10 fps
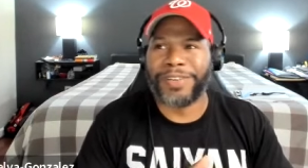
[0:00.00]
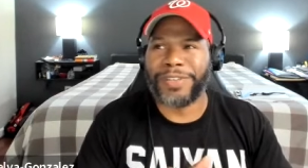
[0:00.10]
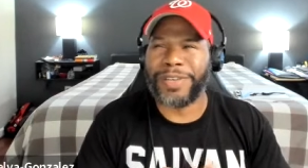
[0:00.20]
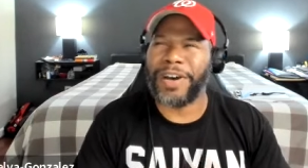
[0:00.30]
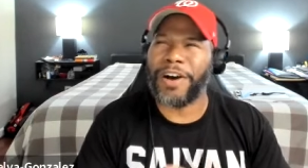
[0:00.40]
There
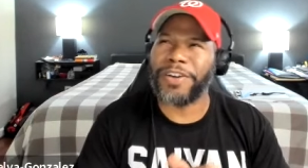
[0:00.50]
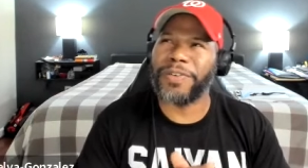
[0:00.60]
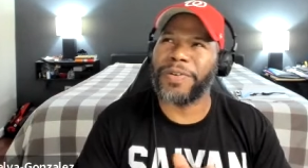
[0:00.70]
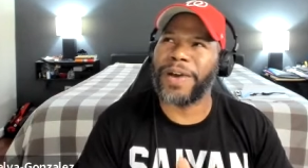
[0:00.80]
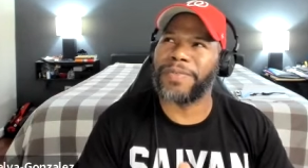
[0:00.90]
was an
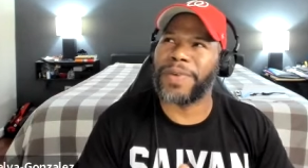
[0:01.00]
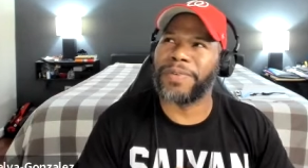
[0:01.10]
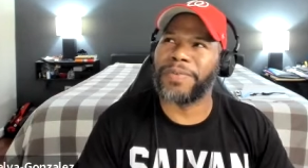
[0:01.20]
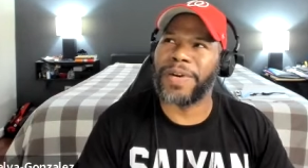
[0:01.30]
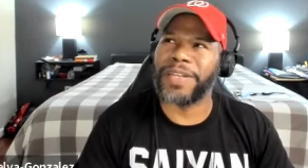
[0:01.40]
article I
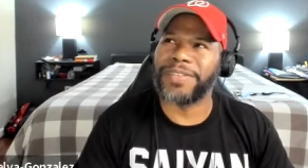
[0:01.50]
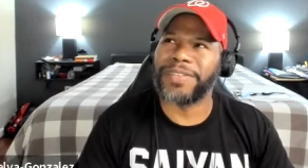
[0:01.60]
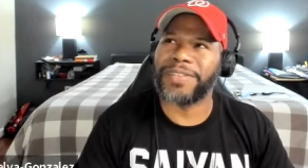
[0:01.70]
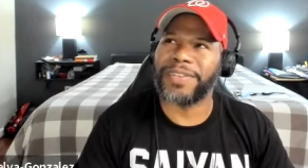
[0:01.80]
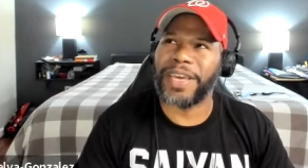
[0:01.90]
read
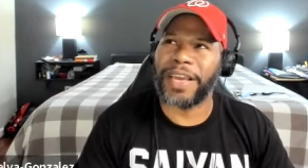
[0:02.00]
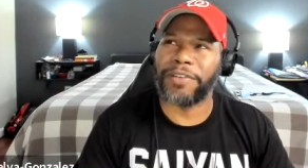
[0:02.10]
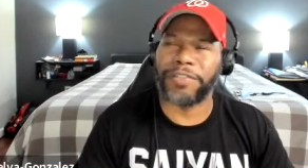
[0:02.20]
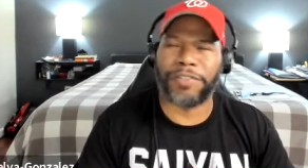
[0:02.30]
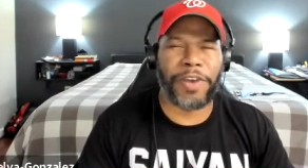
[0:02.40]
once, and it
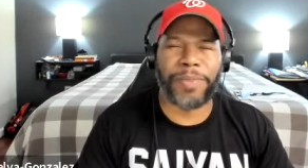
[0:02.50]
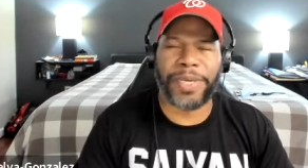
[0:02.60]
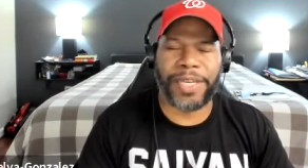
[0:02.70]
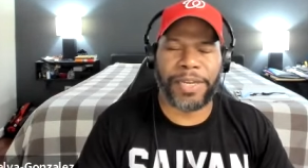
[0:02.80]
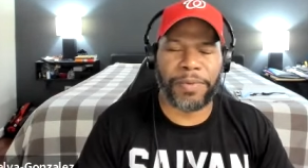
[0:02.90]
was the very
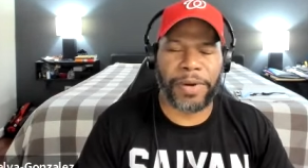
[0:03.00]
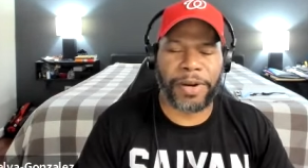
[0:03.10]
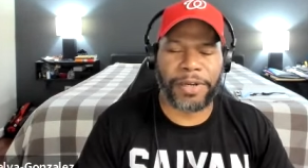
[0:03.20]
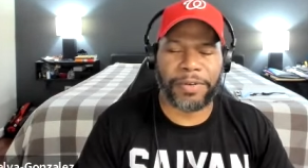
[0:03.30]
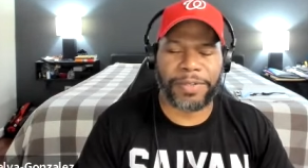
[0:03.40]
beginning,
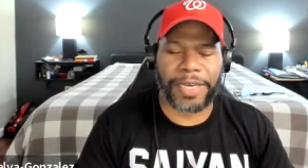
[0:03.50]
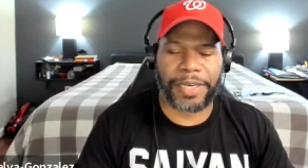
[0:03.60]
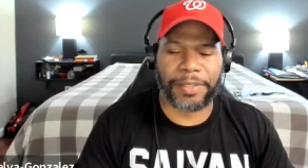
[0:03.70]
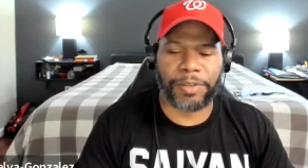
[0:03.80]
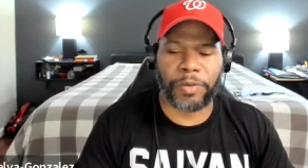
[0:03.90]
where there was like
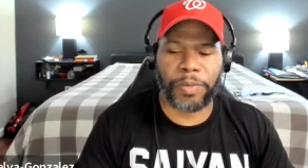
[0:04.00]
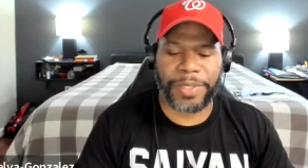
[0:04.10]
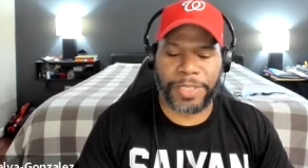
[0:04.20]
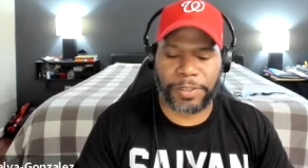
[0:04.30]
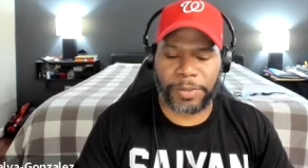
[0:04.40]
a group of
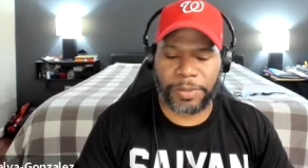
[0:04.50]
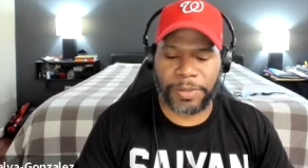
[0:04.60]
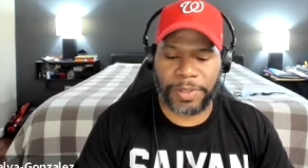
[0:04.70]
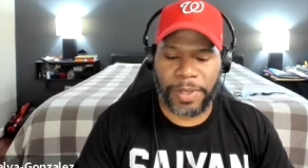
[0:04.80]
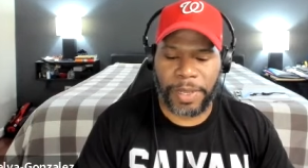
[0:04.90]

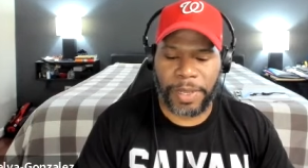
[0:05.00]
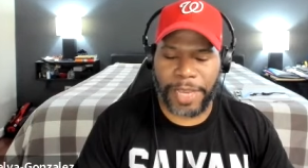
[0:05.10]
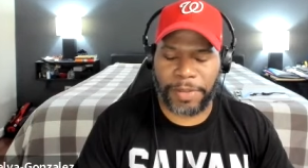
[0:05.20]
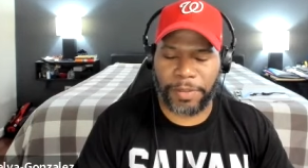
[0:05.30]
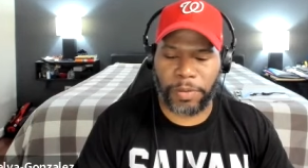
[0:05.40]
sisters. It was
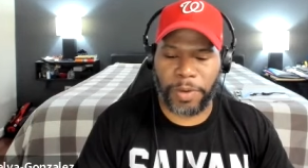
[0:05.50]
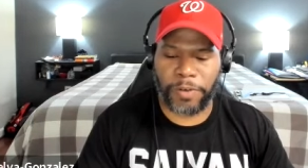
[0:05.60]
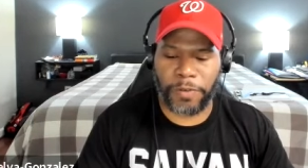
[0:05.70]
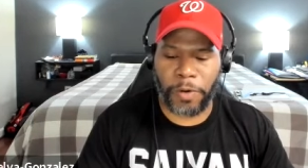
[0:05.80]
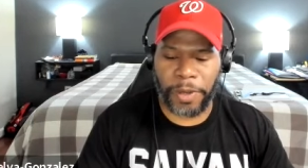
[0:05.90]
like three or
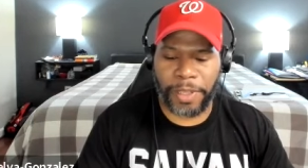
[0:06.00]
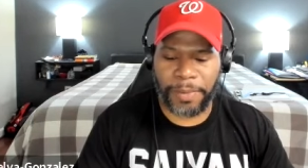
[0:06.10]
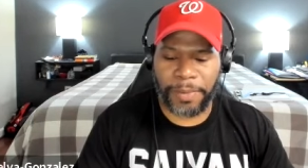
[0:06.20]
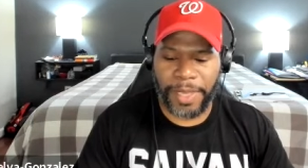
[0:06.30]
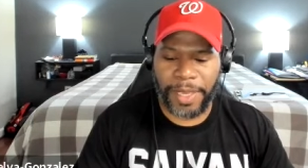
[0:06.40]
four of
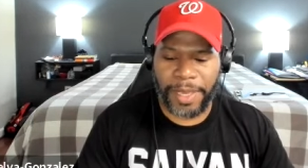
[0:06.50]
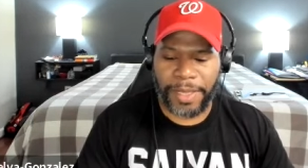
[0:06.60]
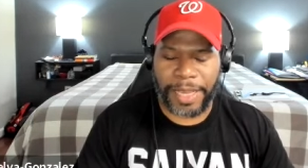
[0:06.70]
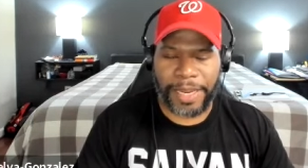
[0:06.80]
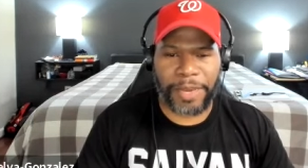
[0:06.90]
them
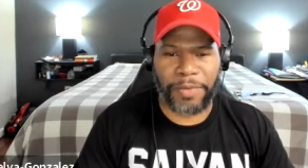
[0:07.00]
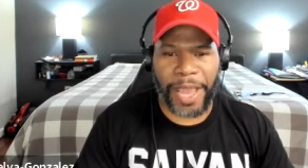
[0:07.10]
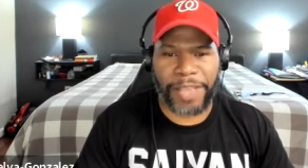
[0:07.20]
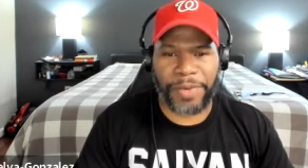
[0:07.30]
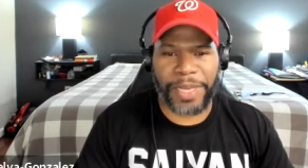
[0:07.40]
that they
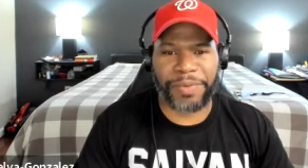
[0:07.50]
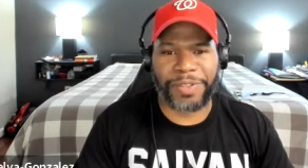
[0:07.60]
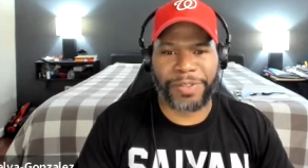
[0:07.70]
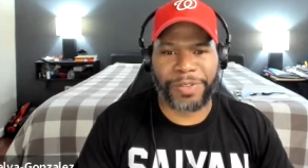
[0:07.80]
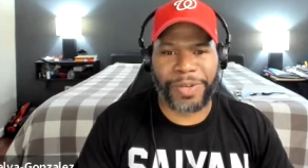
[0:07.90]
graduated with
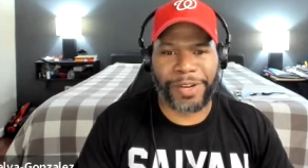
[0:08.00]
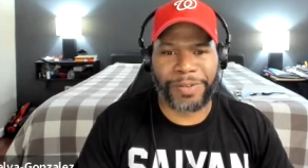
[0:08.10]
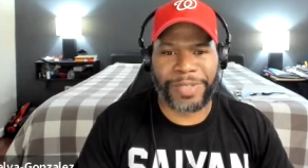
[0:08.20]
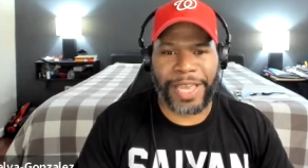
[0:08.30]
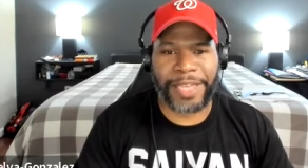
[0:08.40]
student
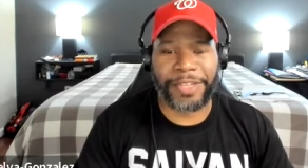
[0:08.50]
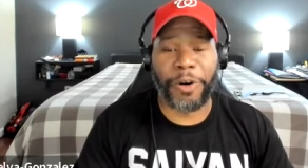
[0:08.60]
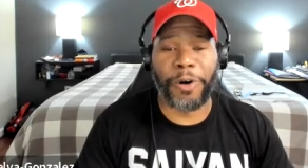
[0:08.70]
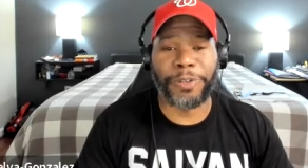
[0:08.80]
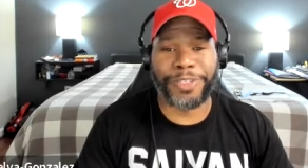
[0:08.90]
loan debt. The
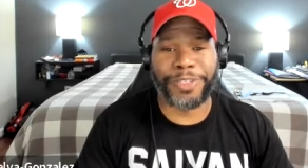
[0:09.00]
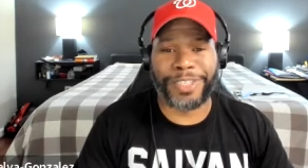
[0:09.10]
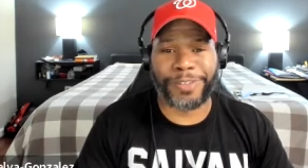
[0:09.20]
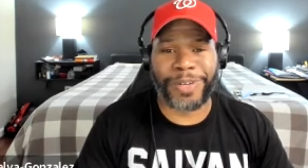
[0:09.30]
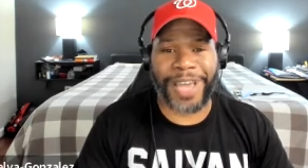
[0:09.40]
older
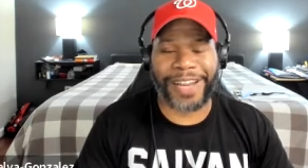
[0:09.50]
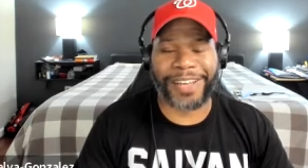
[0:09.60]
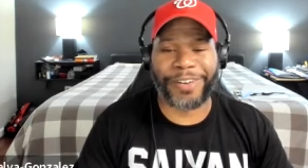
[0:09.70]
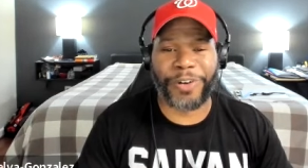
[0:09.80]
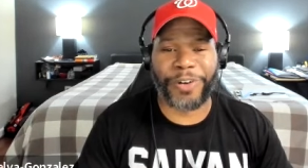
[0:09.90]
sister kind
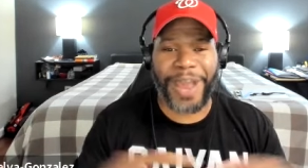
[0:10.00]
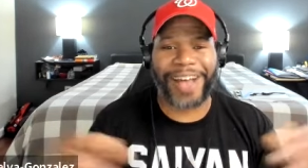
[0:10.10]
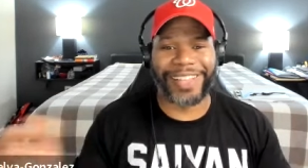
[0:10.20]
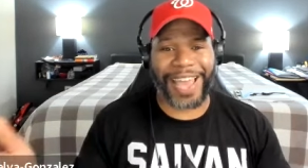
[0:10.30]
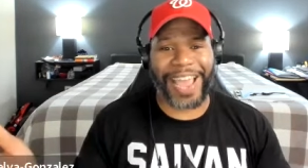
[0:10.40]
of
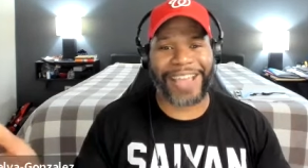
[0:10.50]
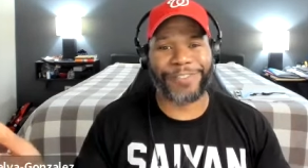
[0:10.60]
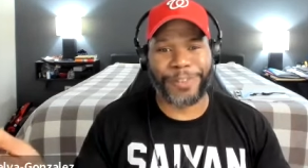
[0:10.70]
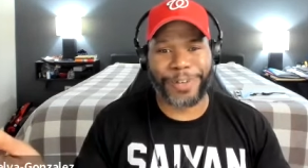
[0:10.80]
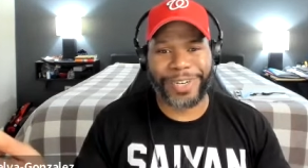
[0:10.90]
corralled the
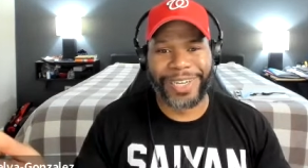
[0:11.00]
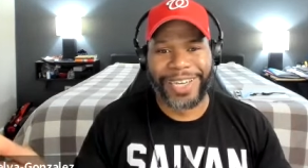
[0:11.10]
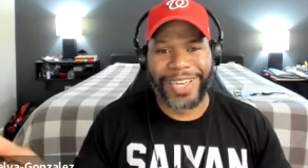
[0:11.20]
last four,